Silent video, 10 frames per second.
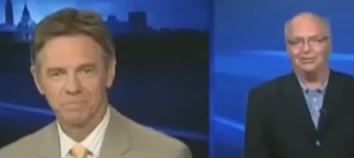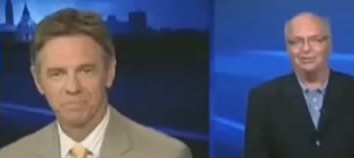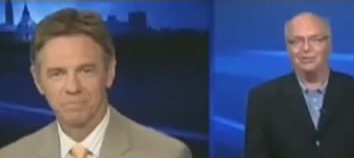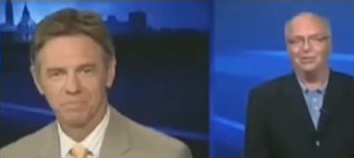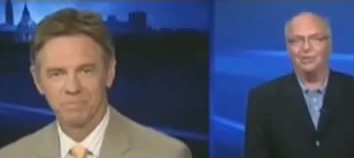
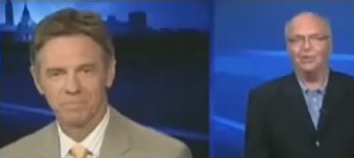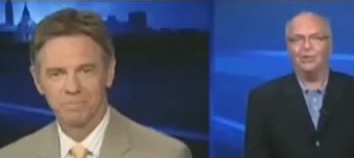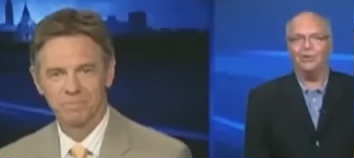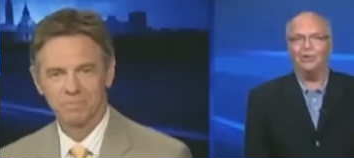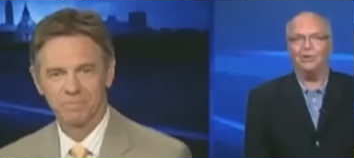
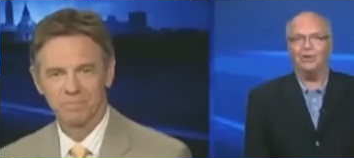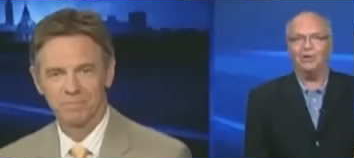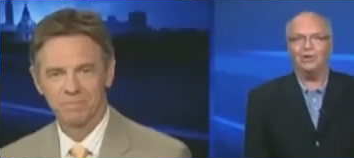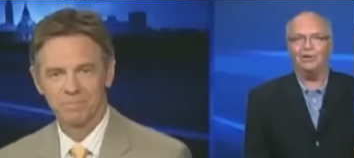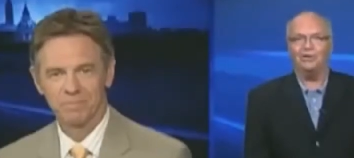
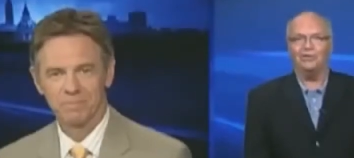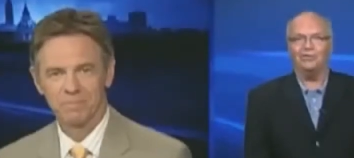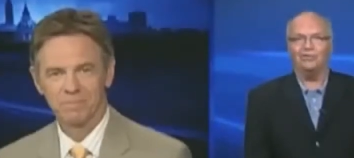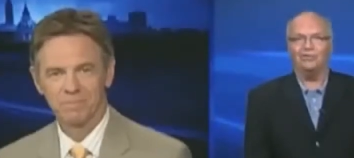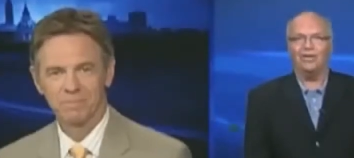
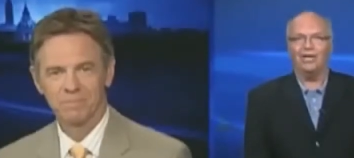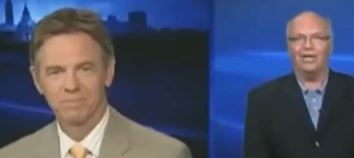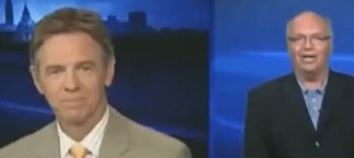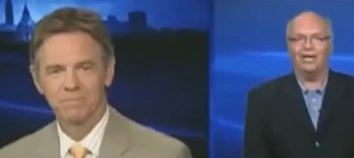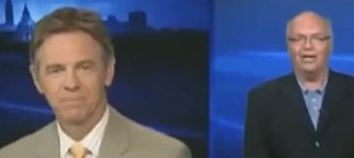
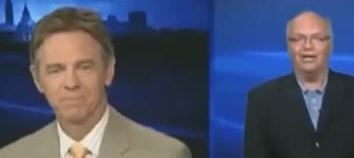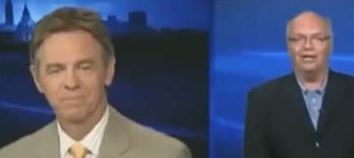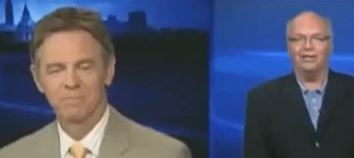(silence)